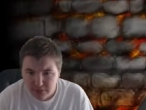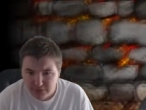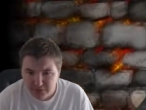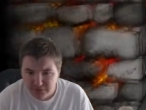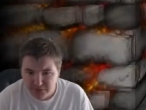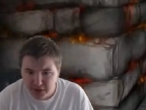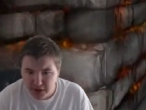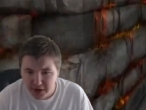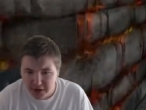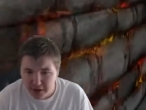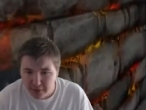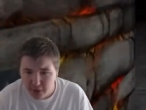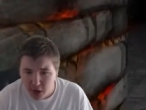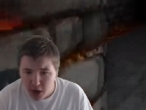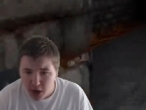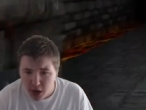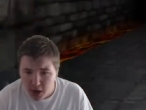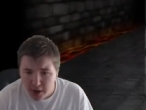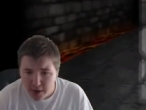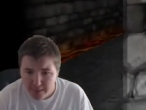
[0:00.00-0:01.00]
Fuck it,
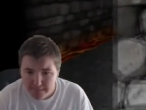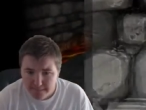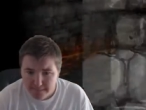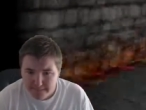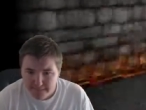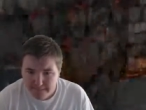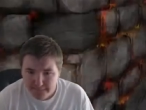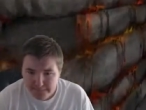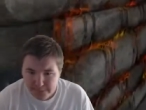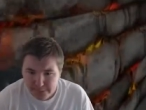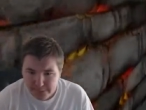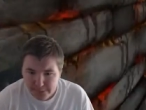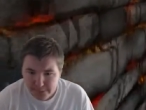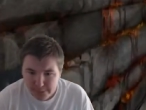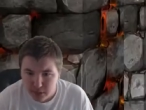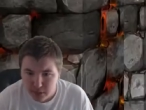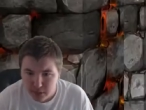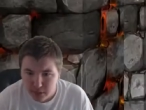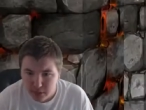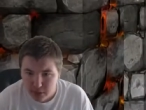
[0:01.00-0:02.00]
run!
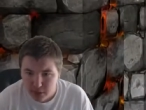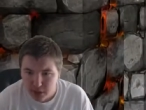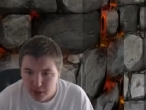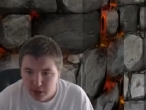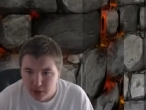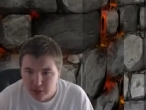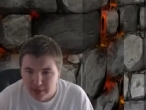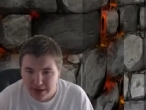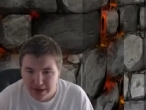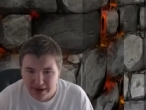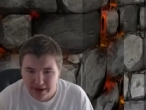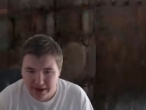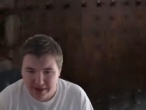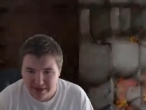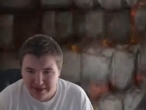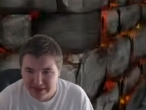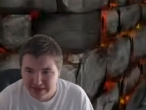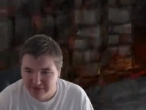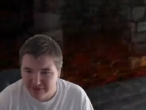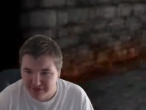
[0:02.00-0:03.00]
Oh, wow, uh, it's
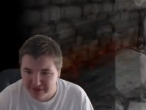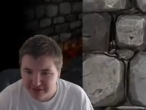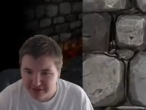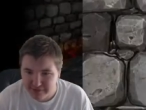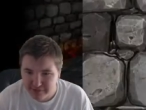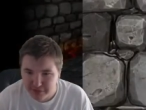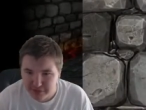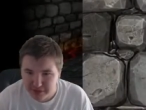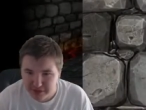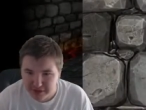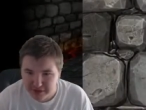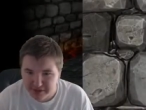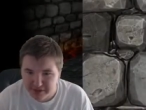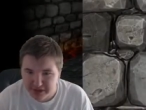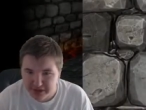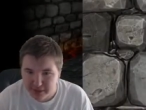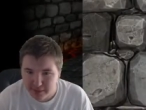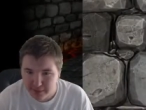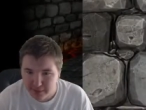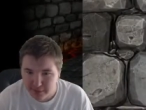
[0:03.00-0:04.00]
never simple, is
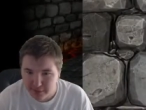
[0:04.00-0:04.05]
it?